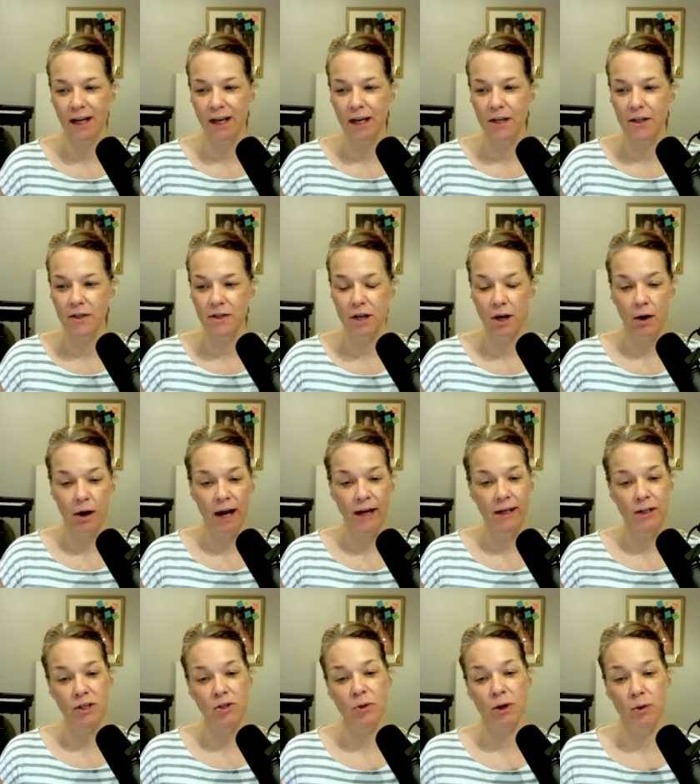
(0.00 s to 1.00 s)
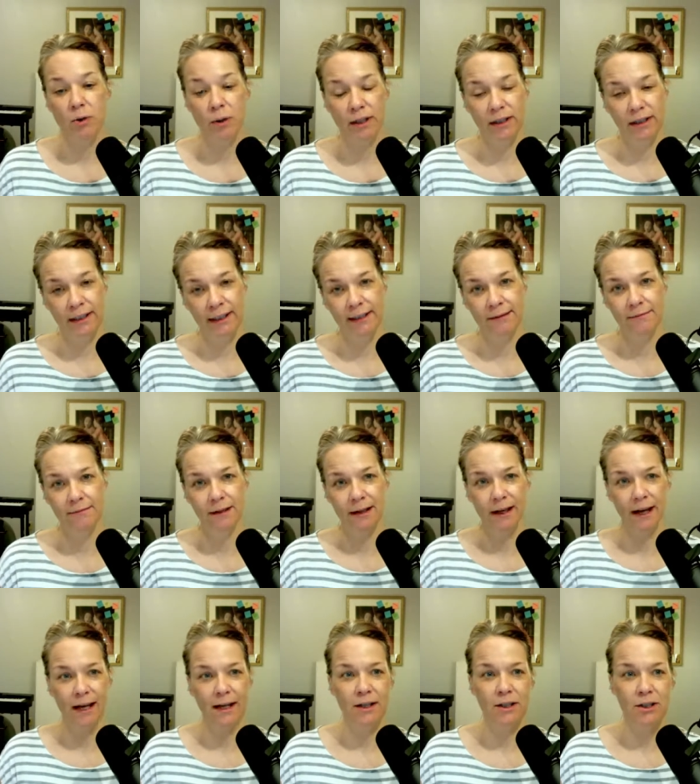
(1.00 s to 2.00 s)
So I can do it quickly.
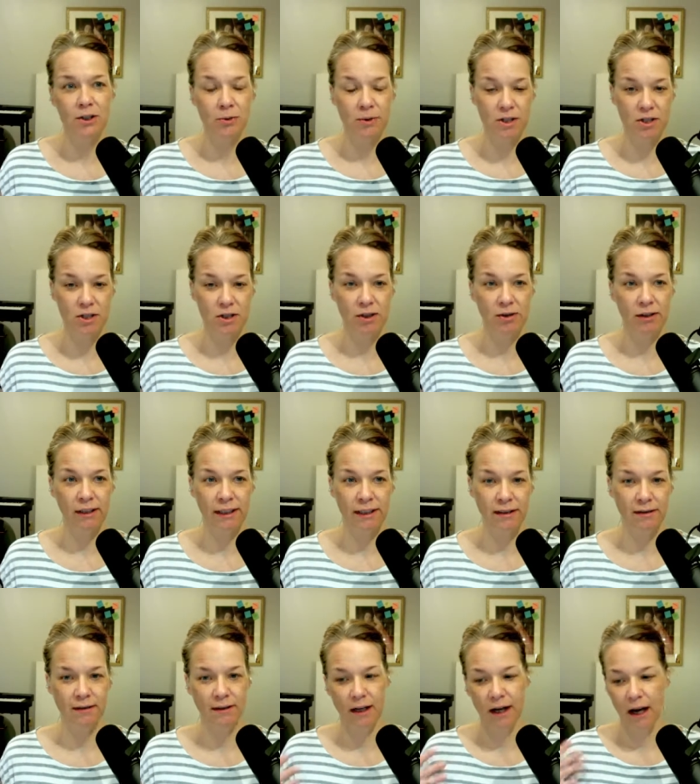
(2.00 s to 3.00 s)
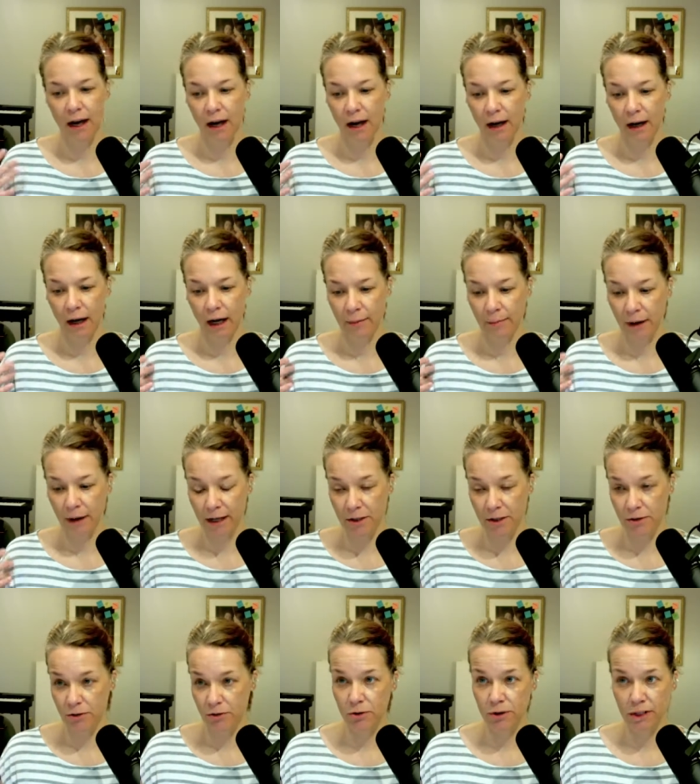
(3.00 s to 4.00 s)
I can do it slowly. I
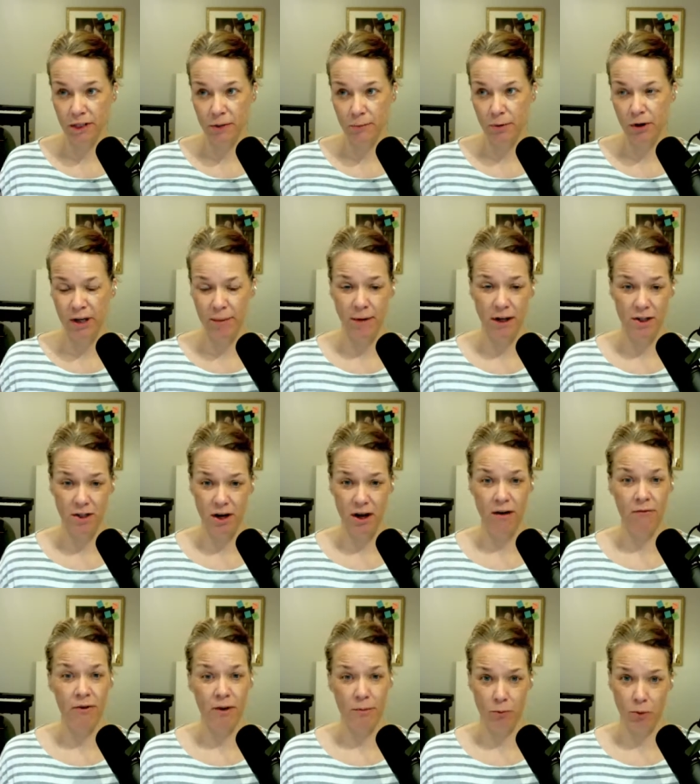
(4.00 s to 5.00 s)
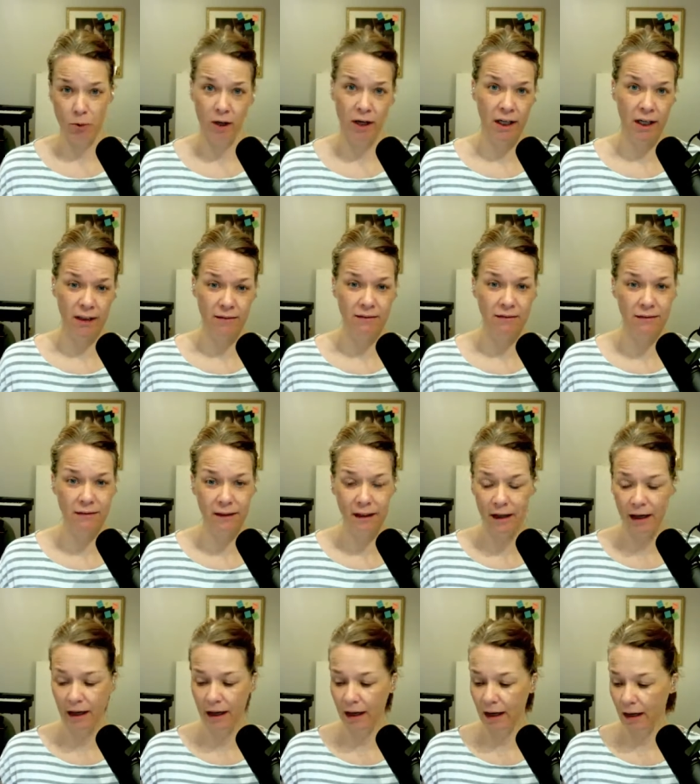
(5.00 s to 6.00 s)
do this pretty much every morning
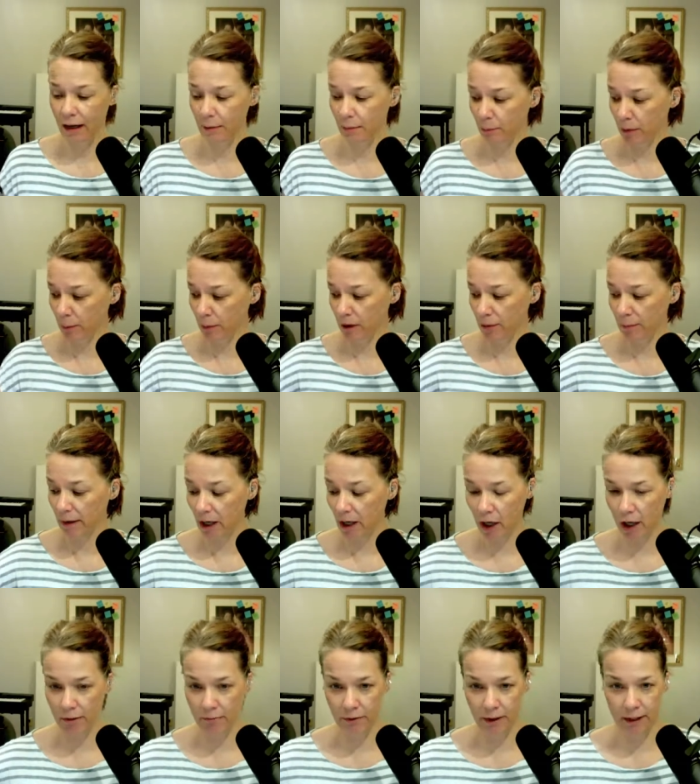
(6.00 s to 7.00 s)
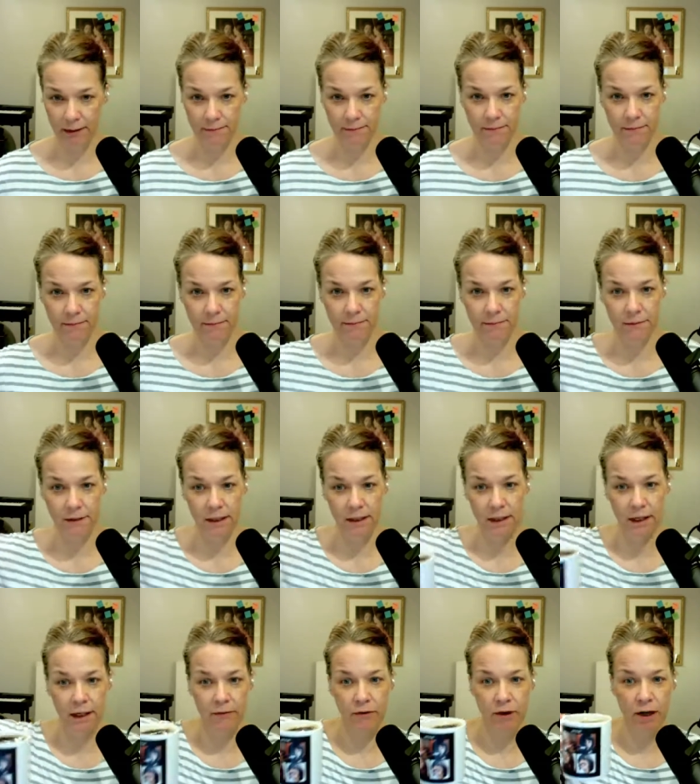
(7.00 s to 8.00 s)
with my coffee.
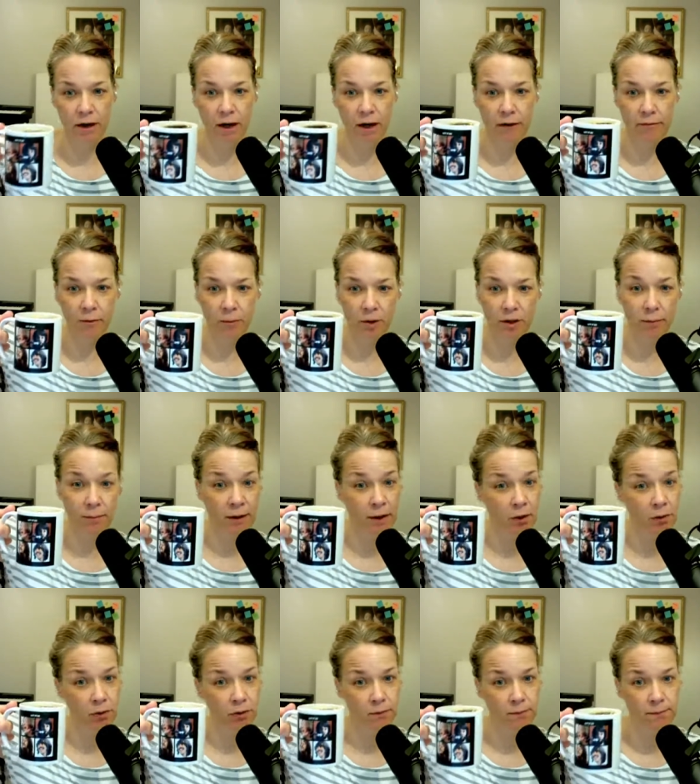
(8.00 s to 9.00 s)
Today I've got coffee with the Beatles.